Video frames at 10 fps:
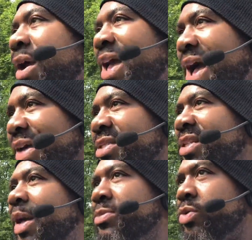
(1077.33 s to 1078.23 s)
are
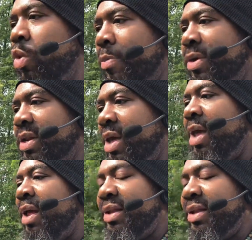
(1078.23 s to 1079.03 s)
constantly absorbing